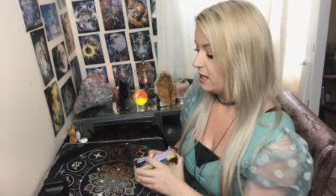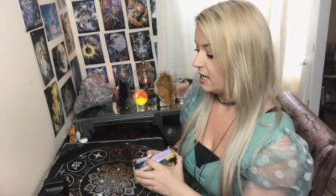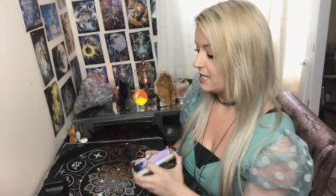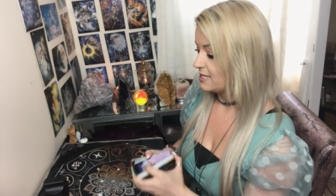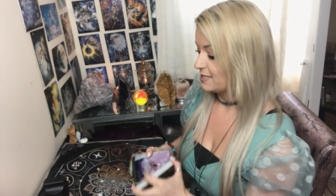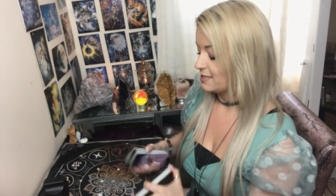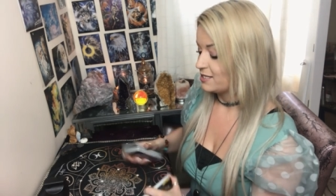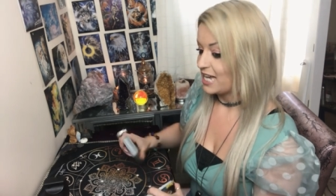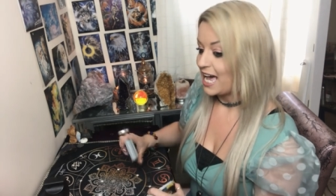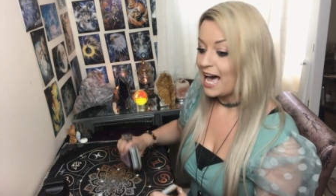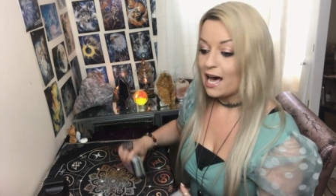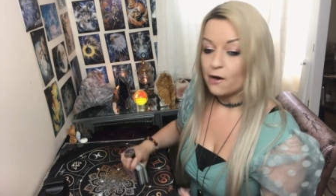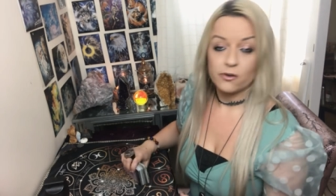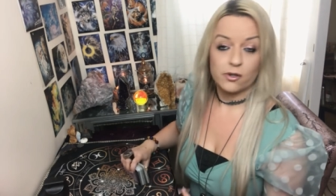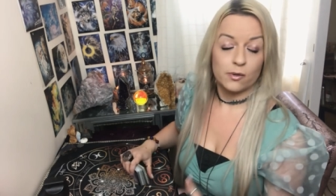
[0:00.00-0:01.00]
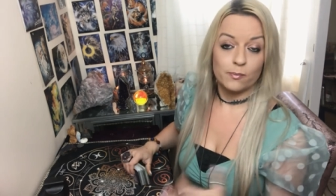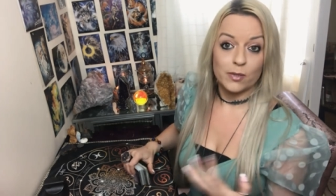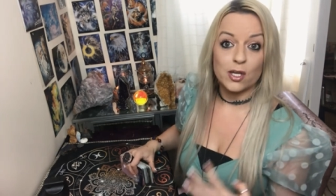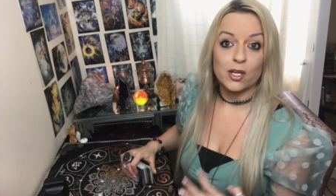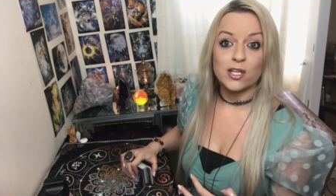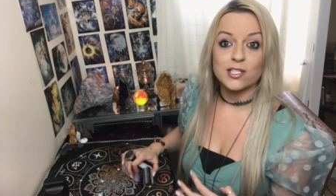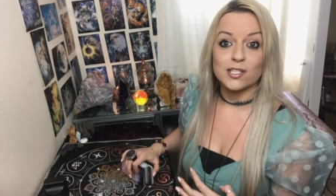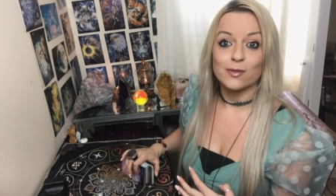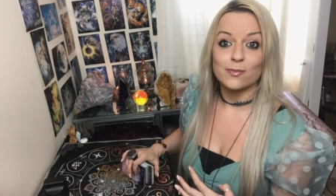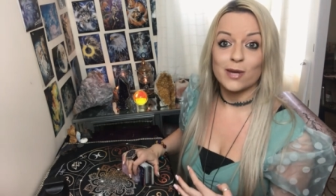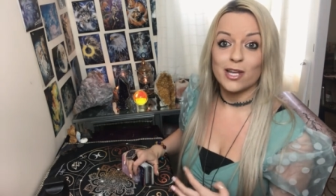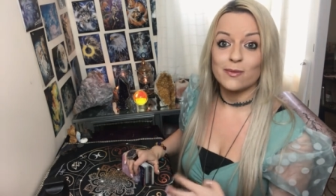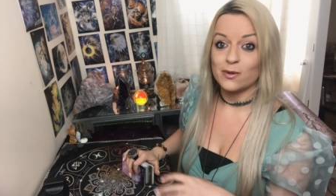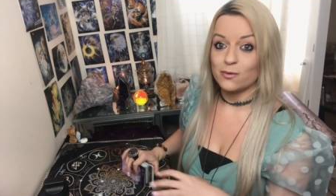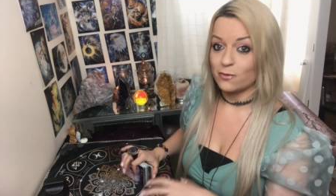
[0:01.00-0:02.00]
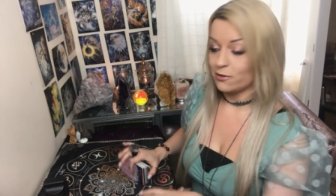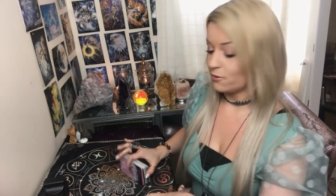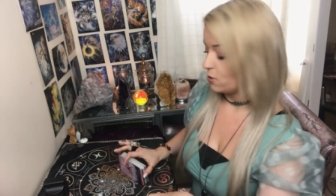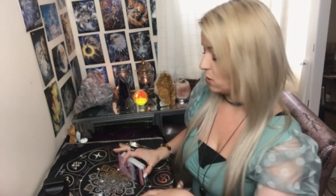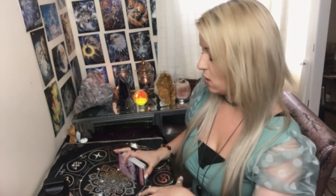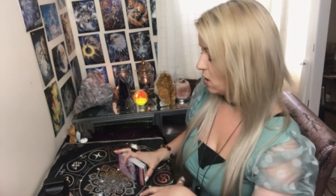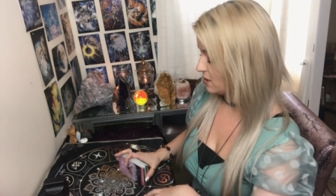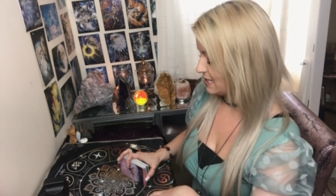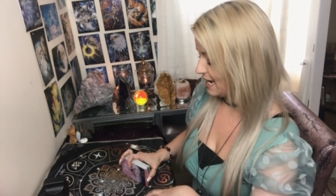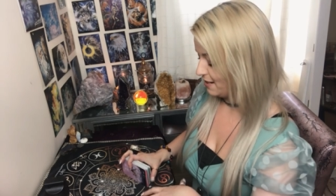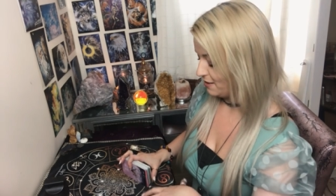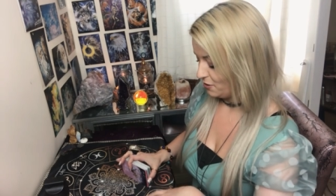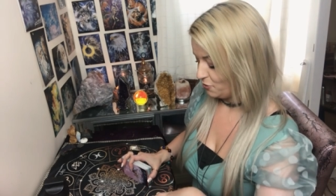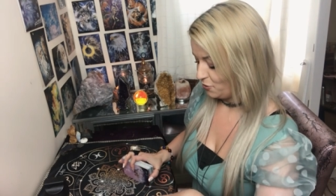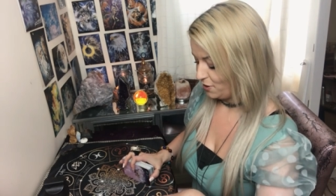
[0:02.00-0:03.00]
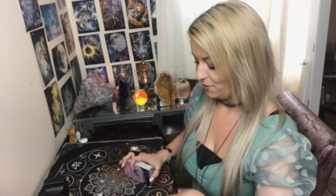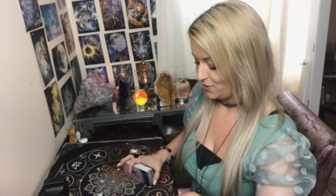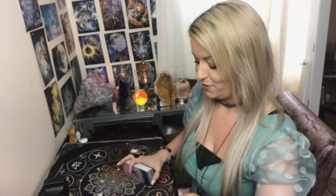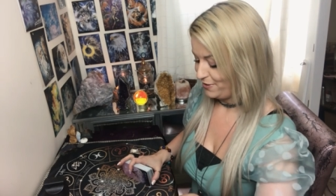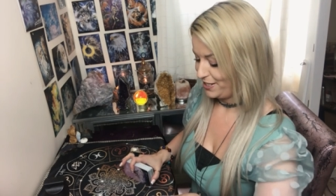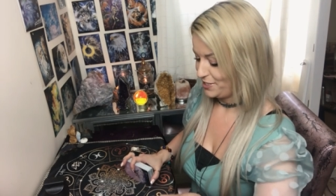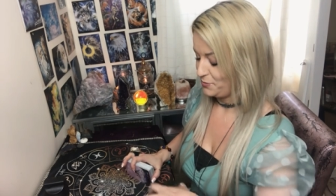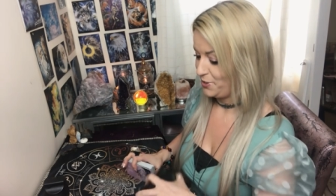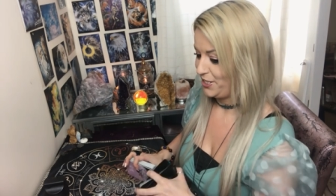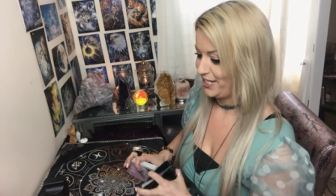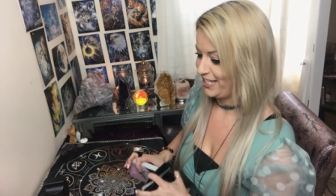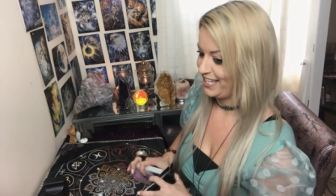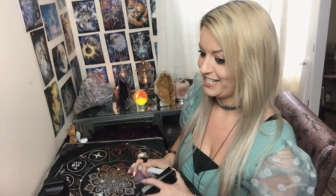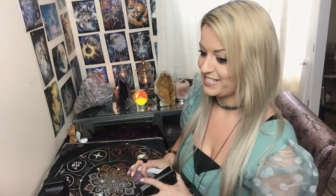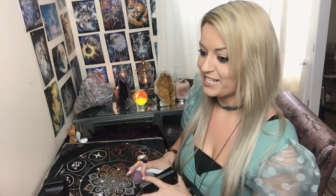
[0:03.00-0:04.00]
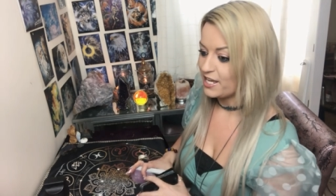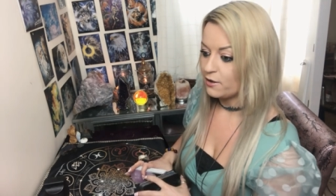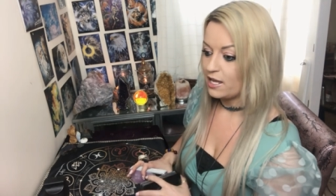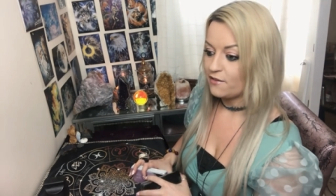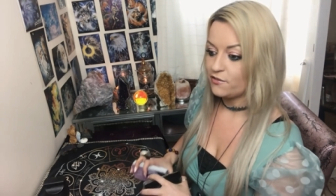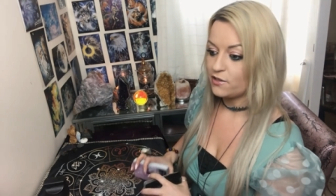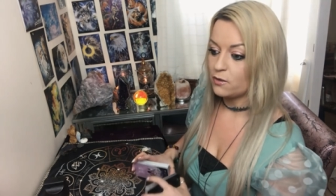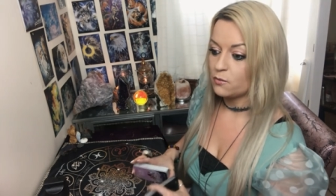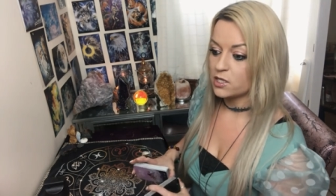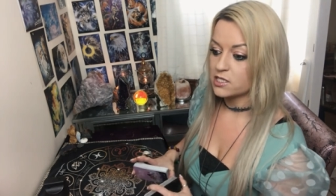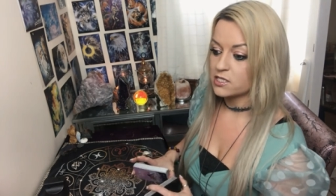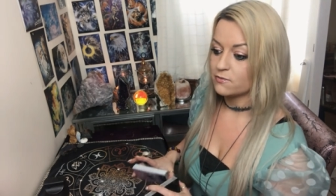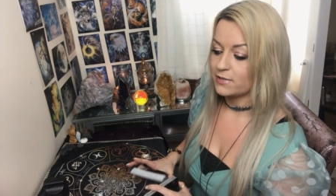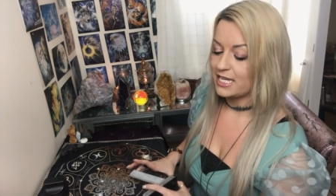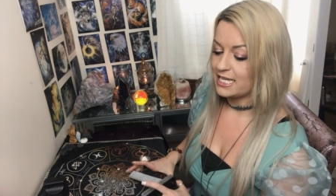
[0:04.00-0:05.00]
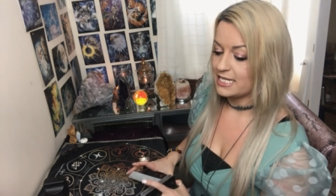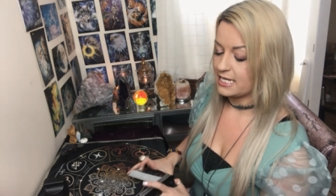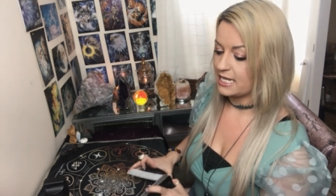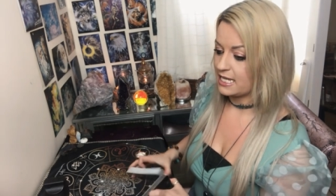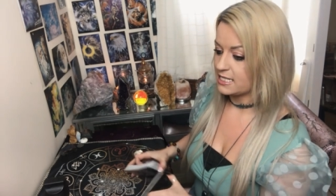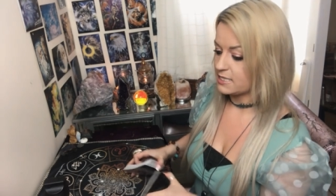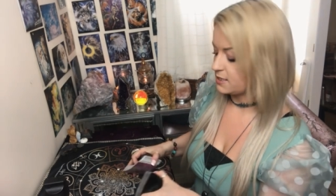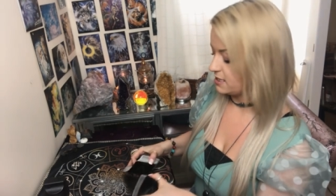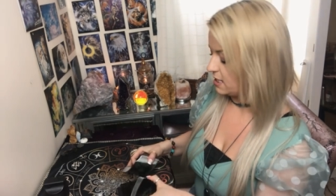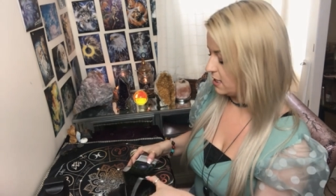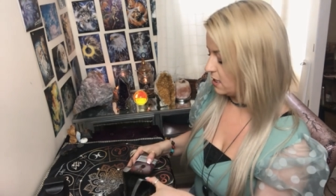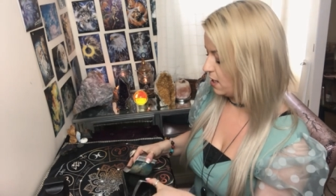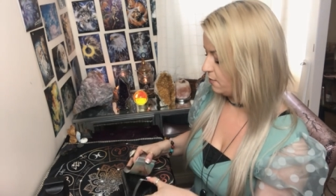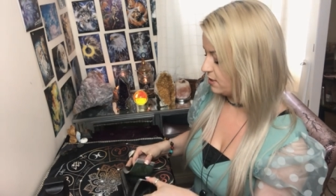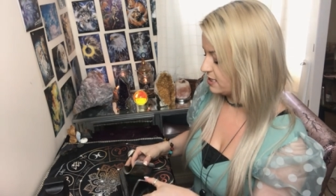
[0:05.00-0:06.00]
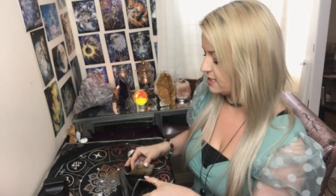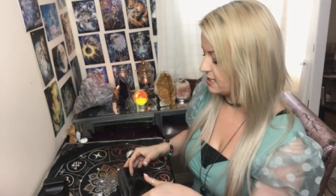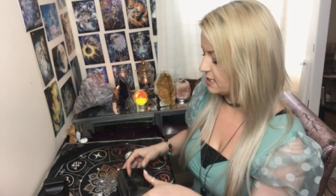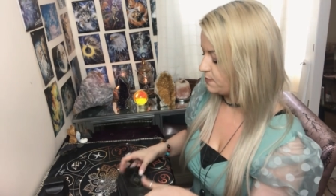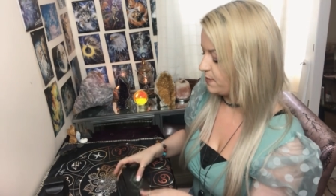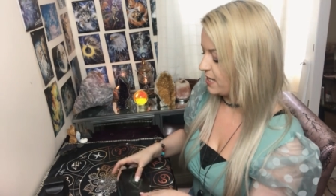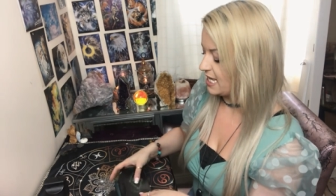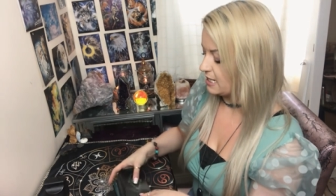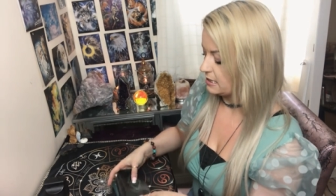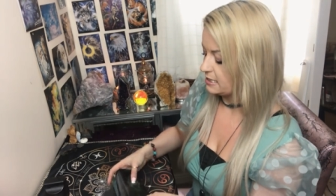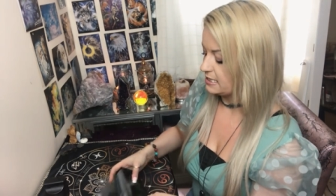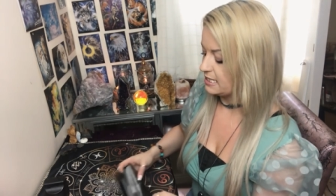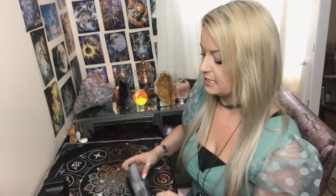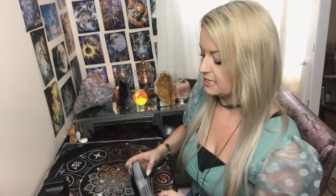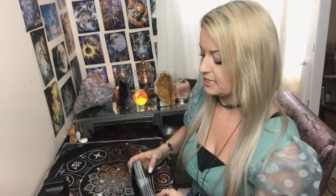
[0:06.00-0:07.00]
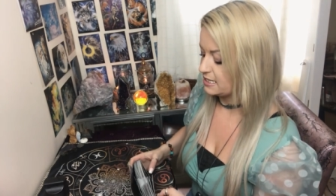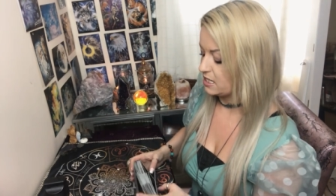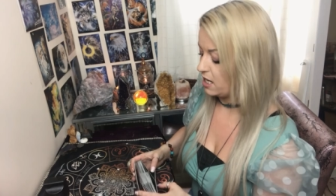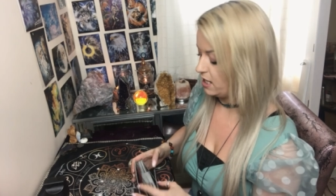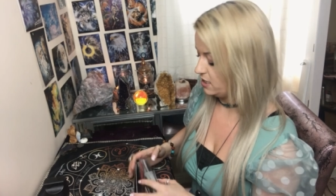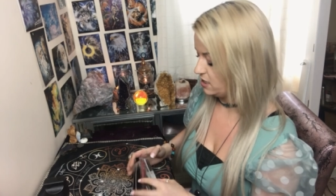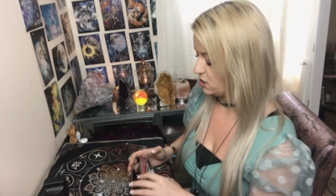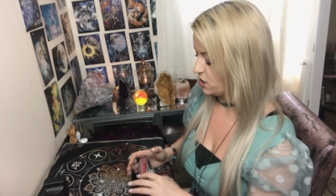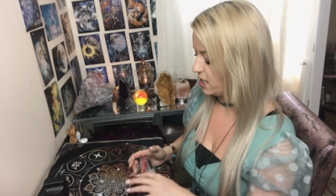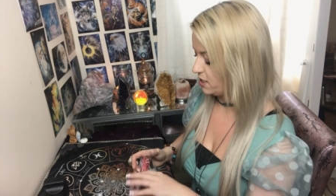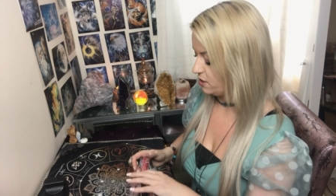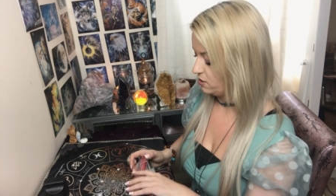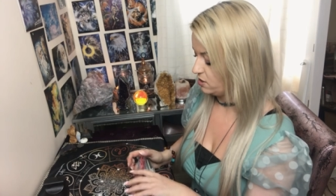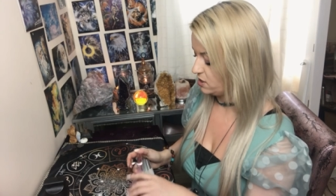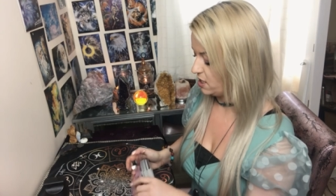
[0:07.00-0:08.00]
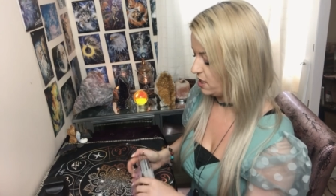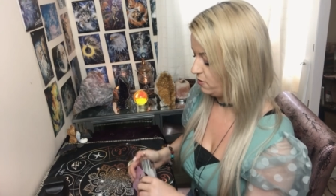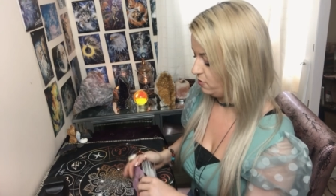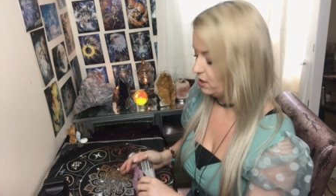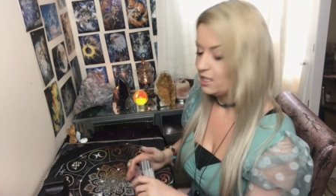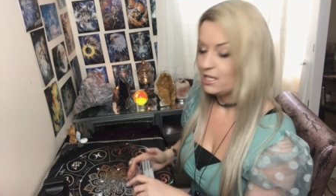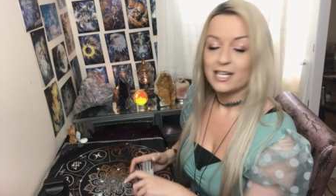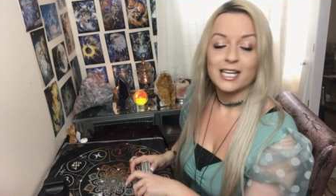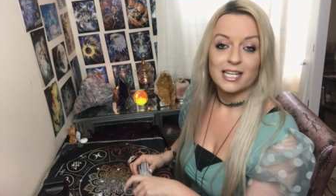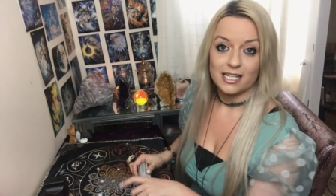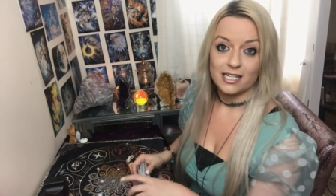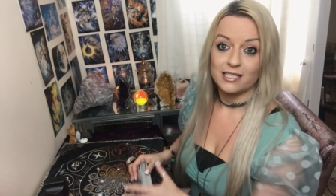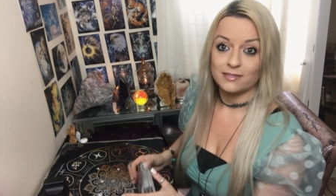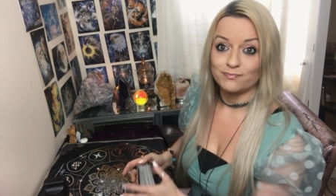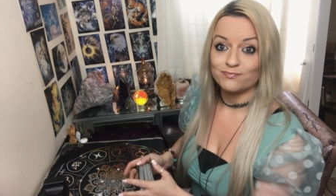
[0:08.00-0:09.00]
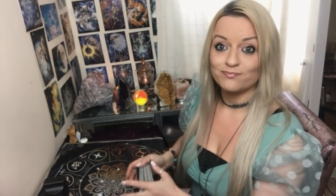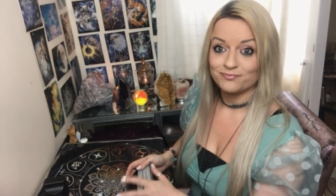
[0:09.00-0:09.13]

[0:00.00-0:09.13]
is down because at the moment we're on lockdown and all I'm doing is working. So if you want a reading, it's the lowest it's been since I started the channel. So um,